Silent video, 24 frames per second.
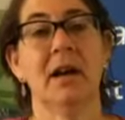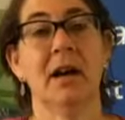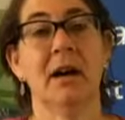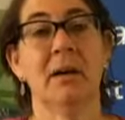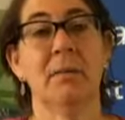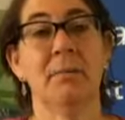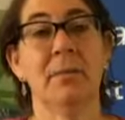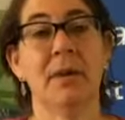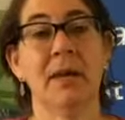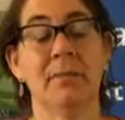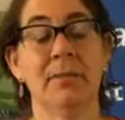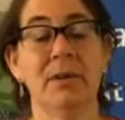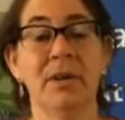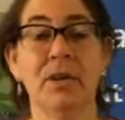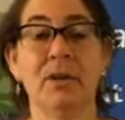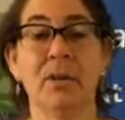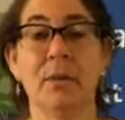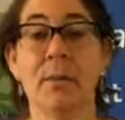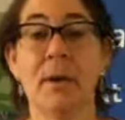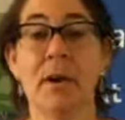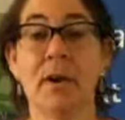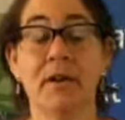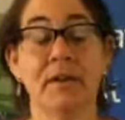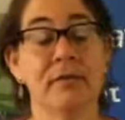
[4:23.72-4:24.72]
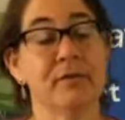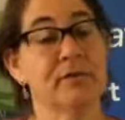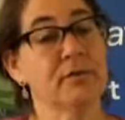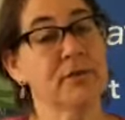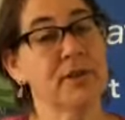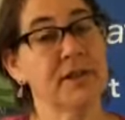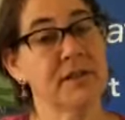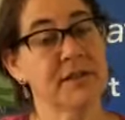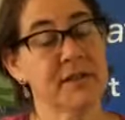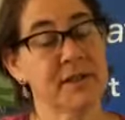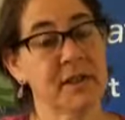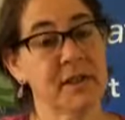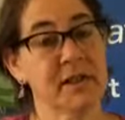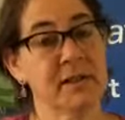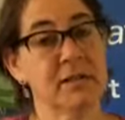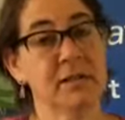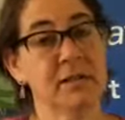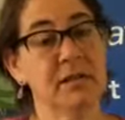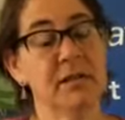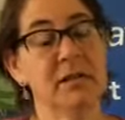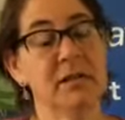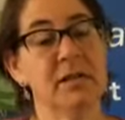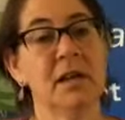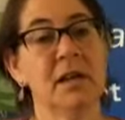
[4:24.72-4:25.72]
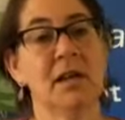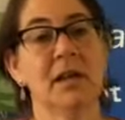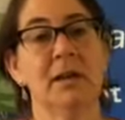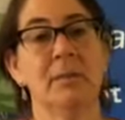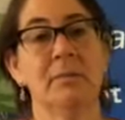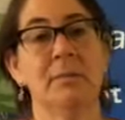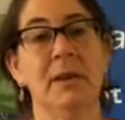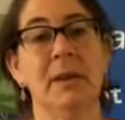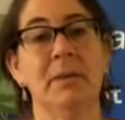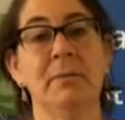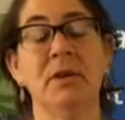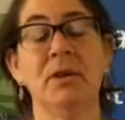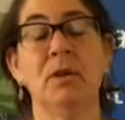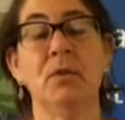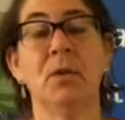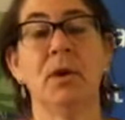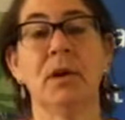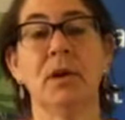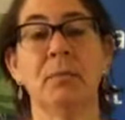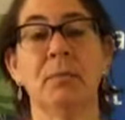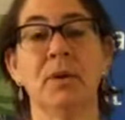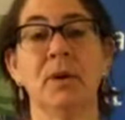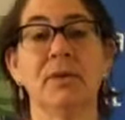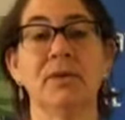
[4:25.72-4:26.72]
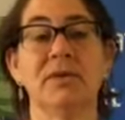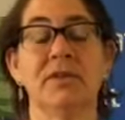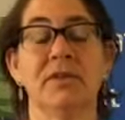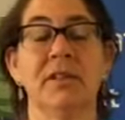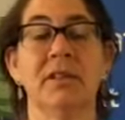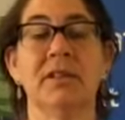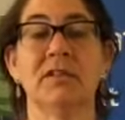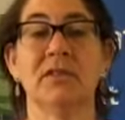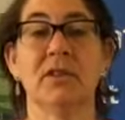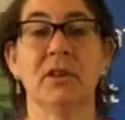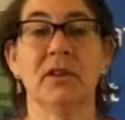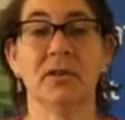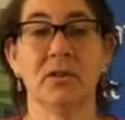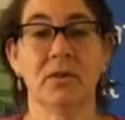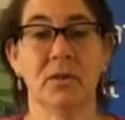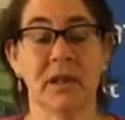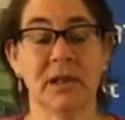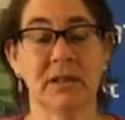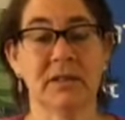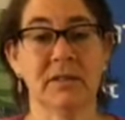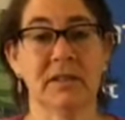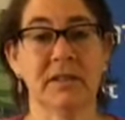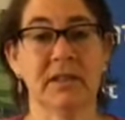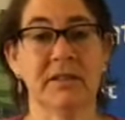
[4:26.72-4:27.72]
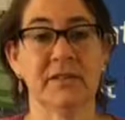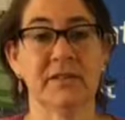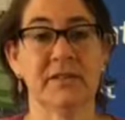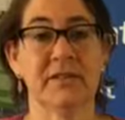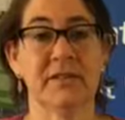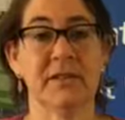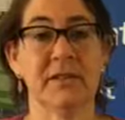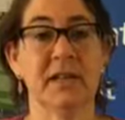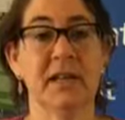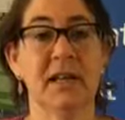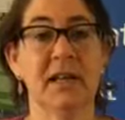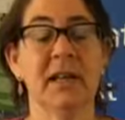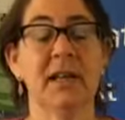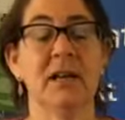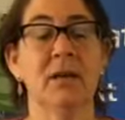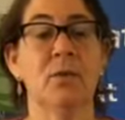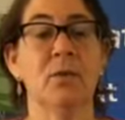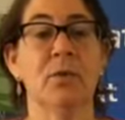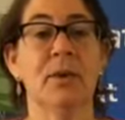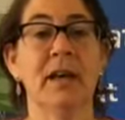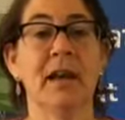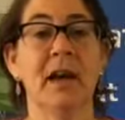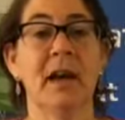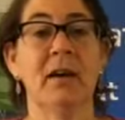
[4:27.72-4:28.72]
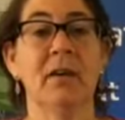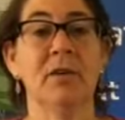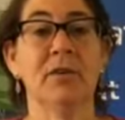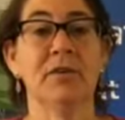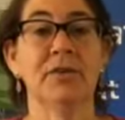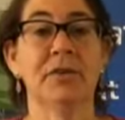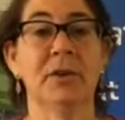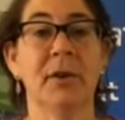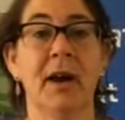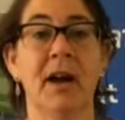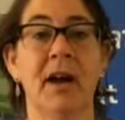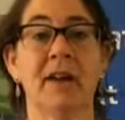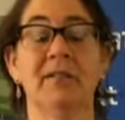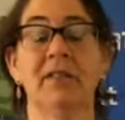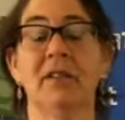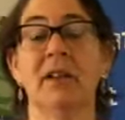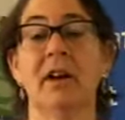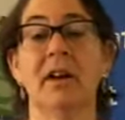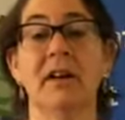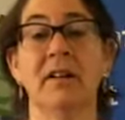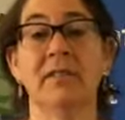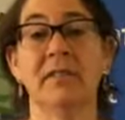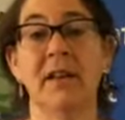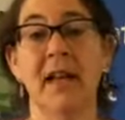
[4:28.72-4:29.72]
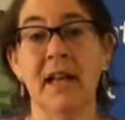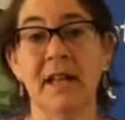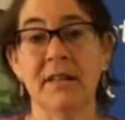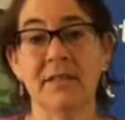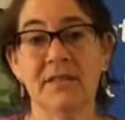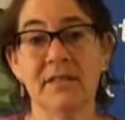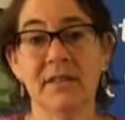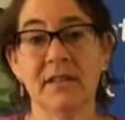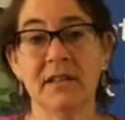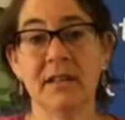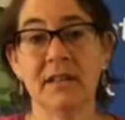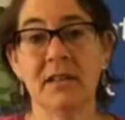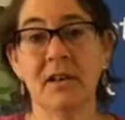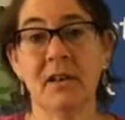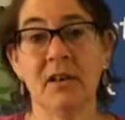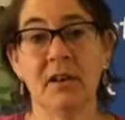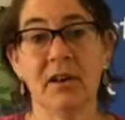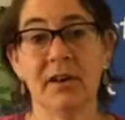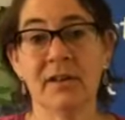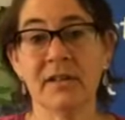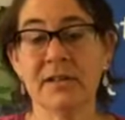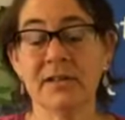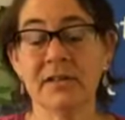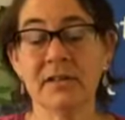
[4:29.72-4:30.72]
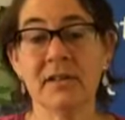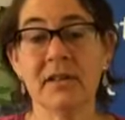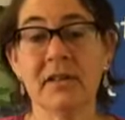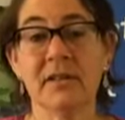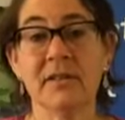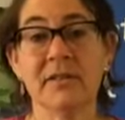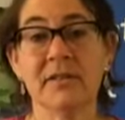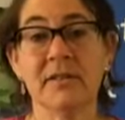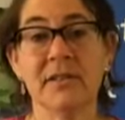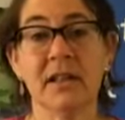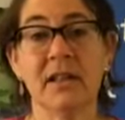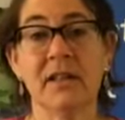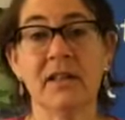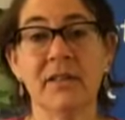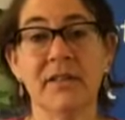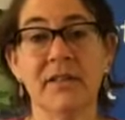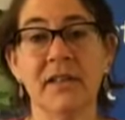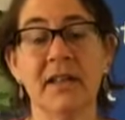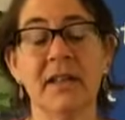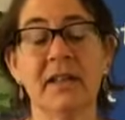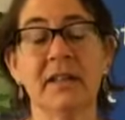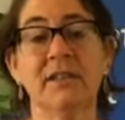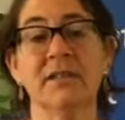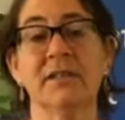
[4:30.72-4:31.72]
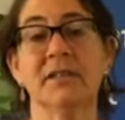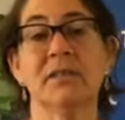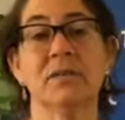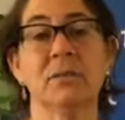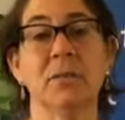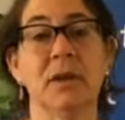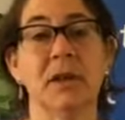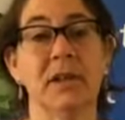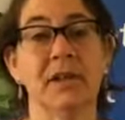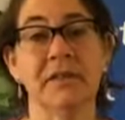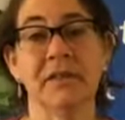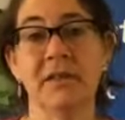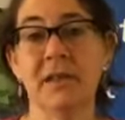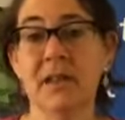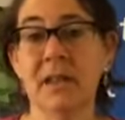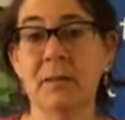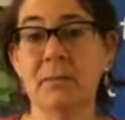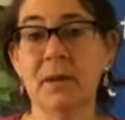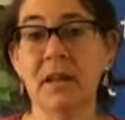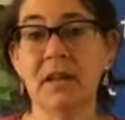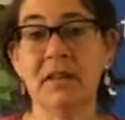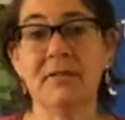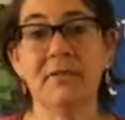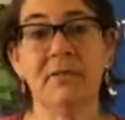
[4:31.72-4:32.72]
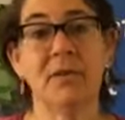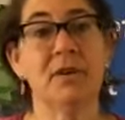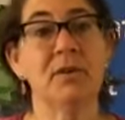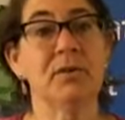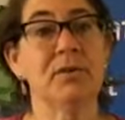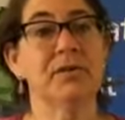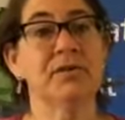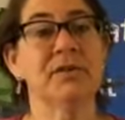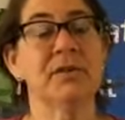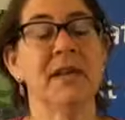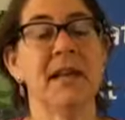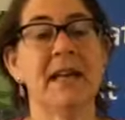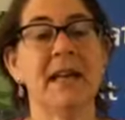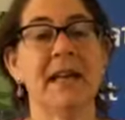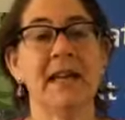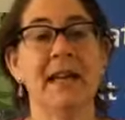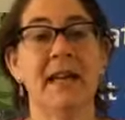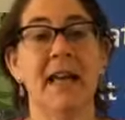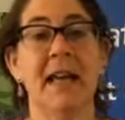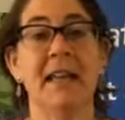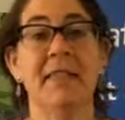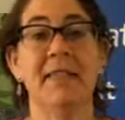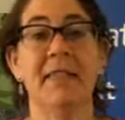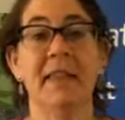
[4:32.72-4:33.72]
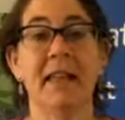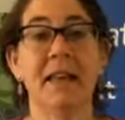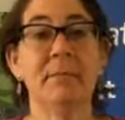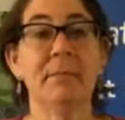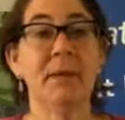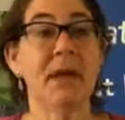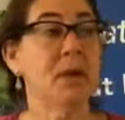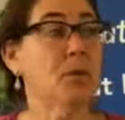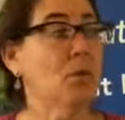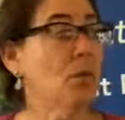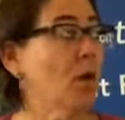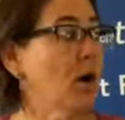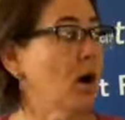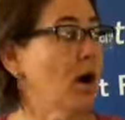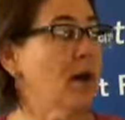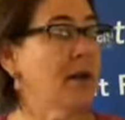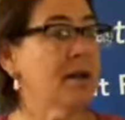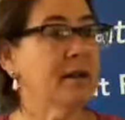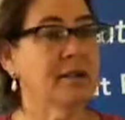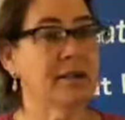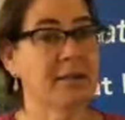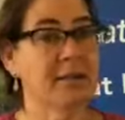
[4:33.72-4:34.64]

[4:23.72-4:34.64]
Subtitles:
Maybe you're part of FreeCycle. Maybe you want to post things on Craigslist. We also have a lot of Etsy artists that sell things, as well as eBay folks, and they may want